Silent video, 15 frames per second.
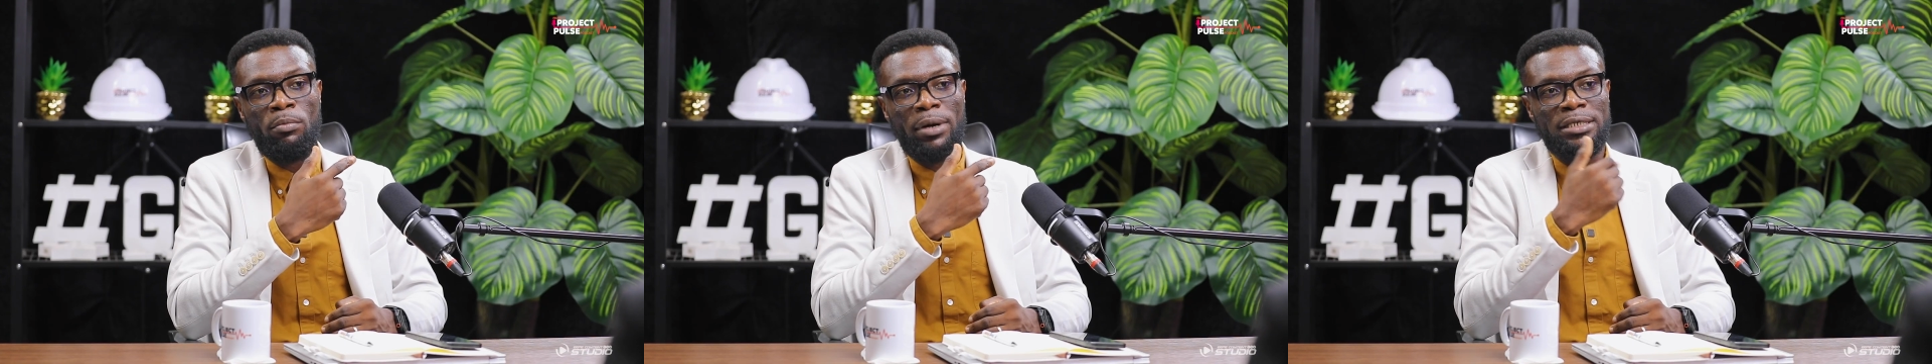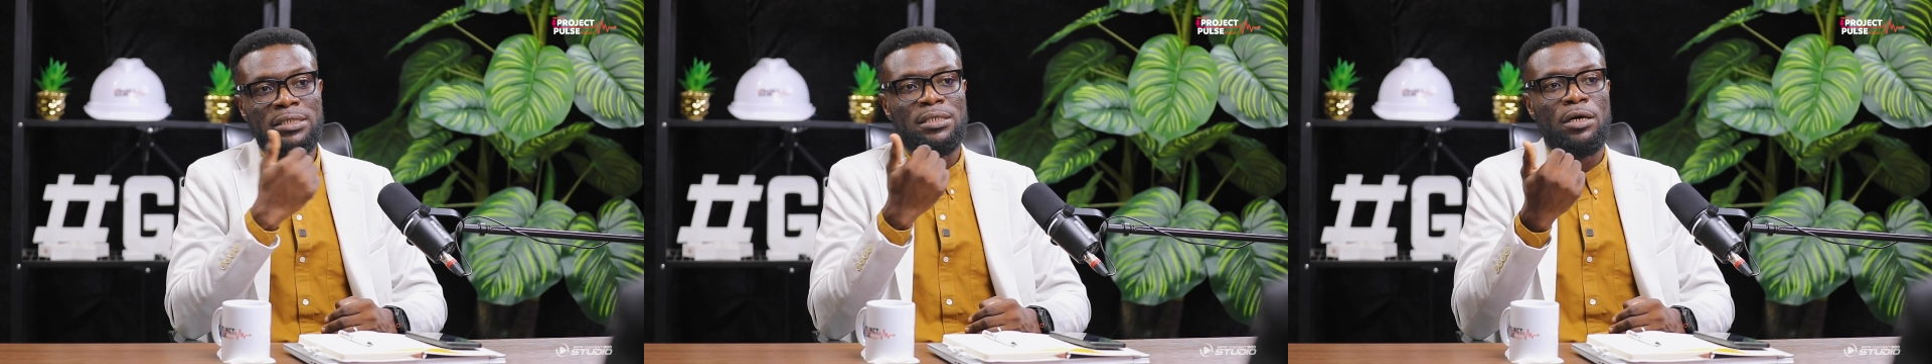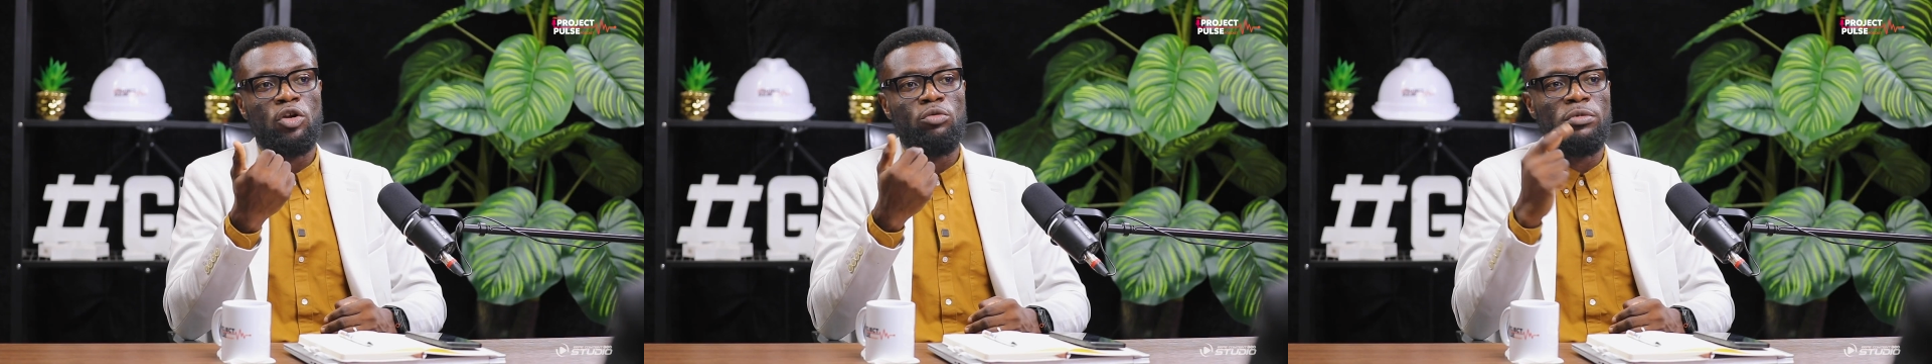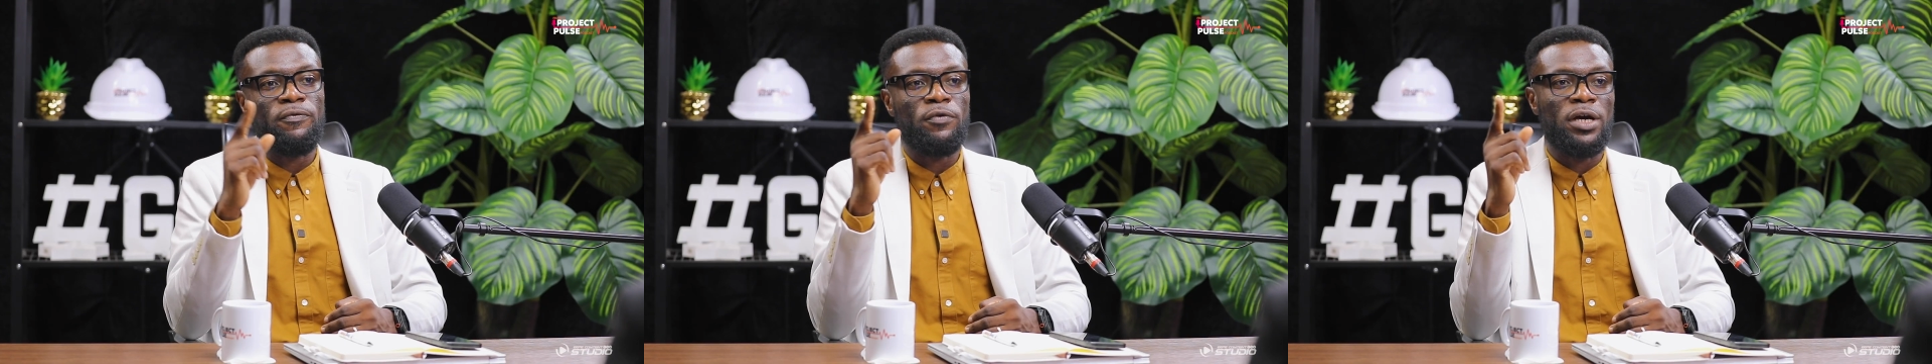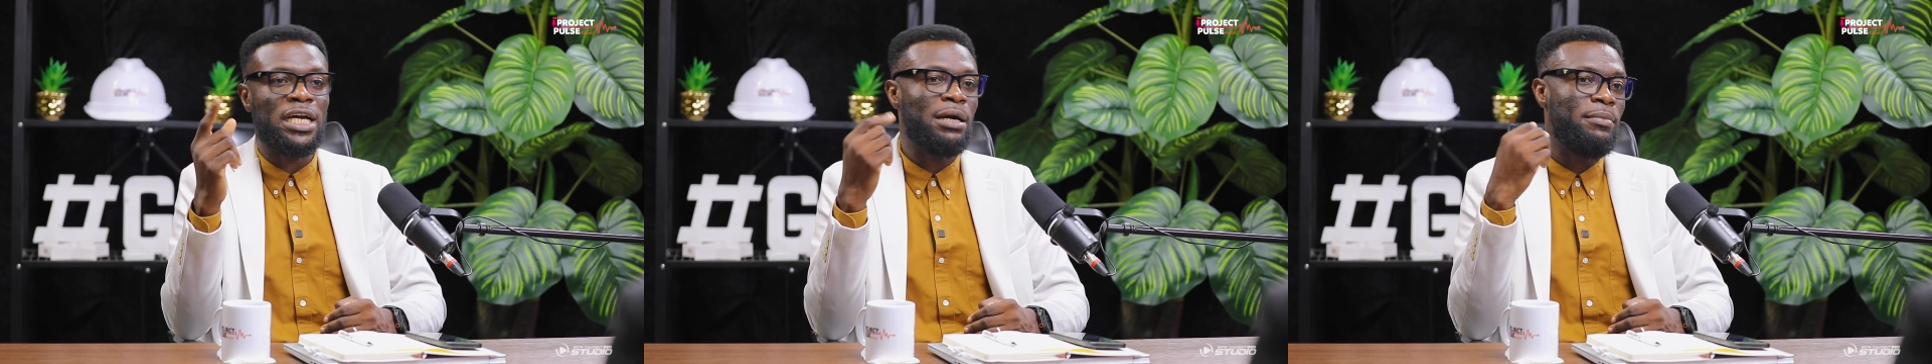must tell you
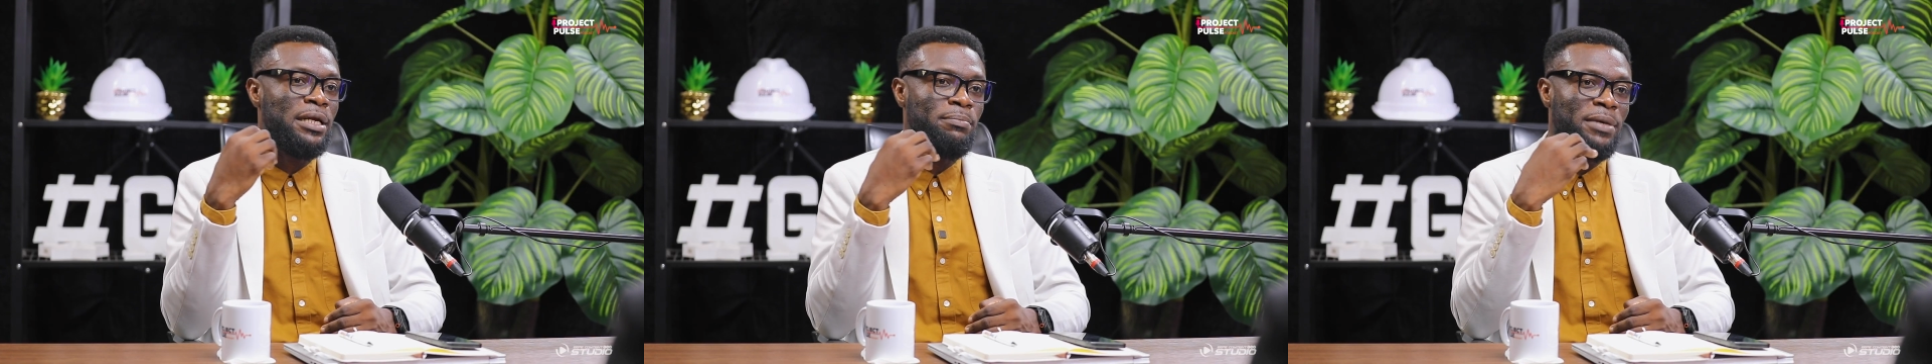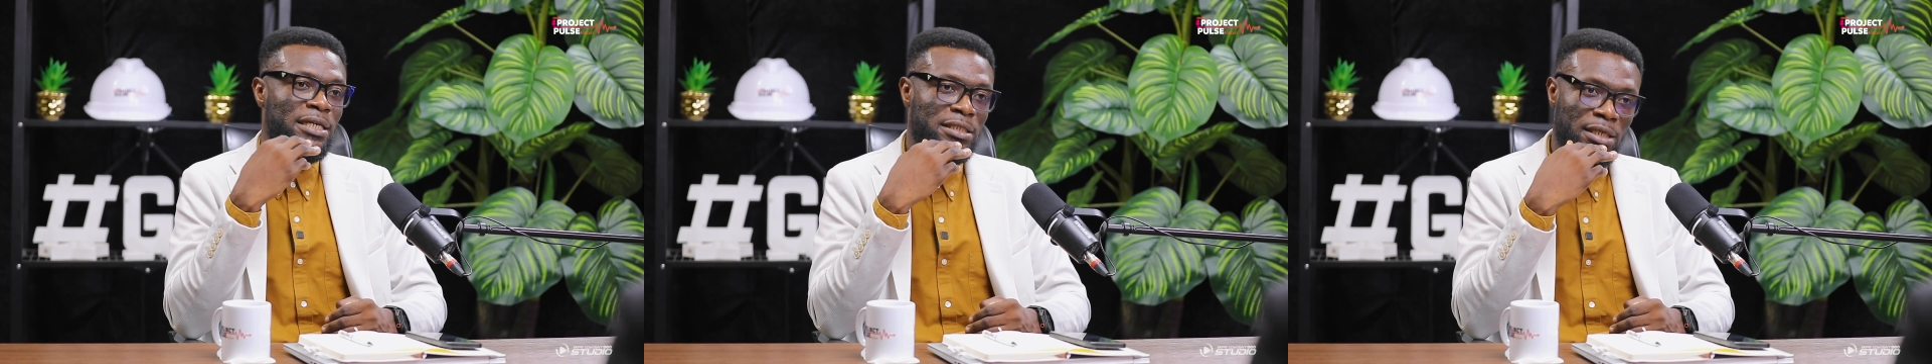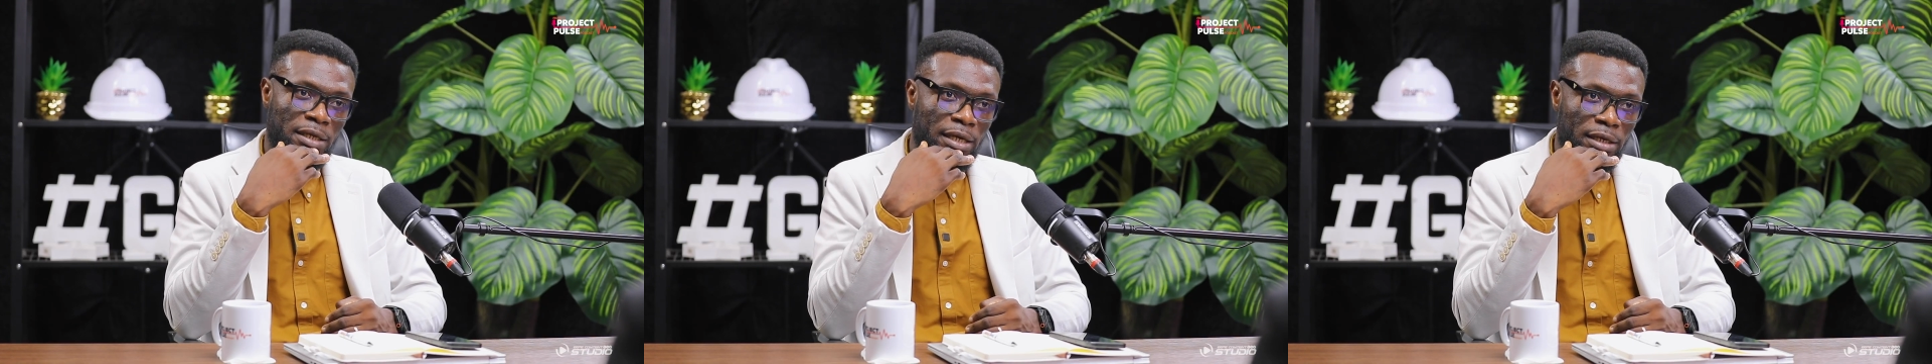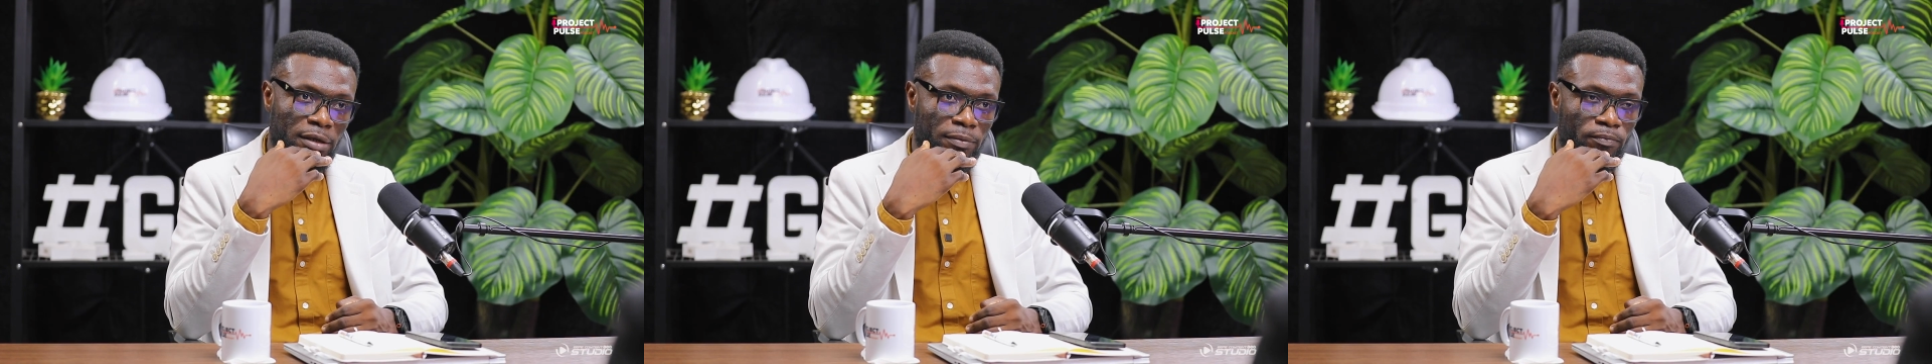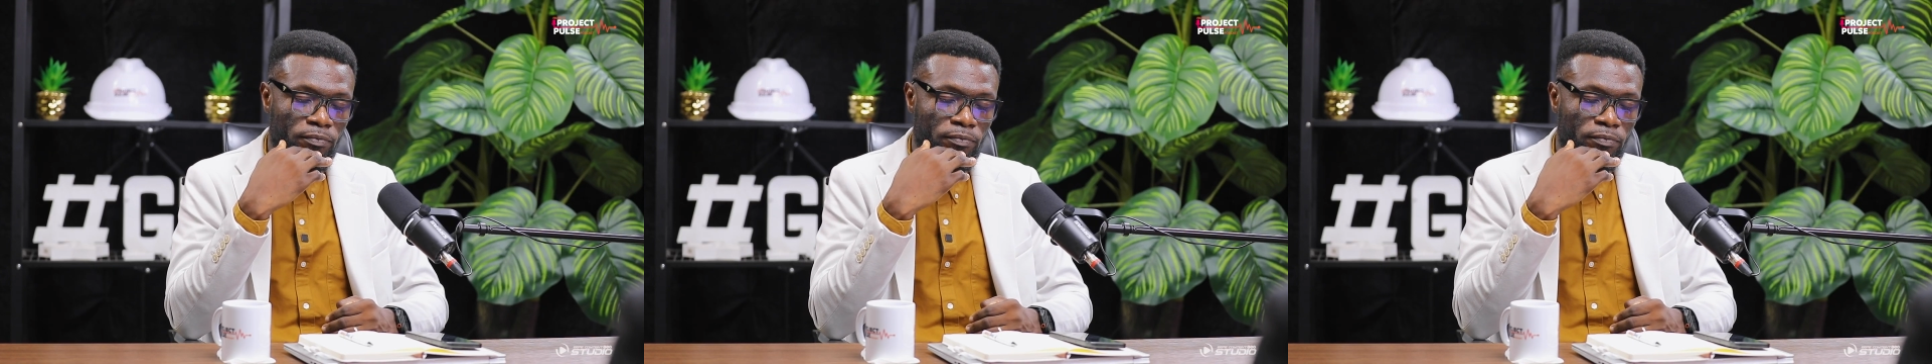before you come and mention it.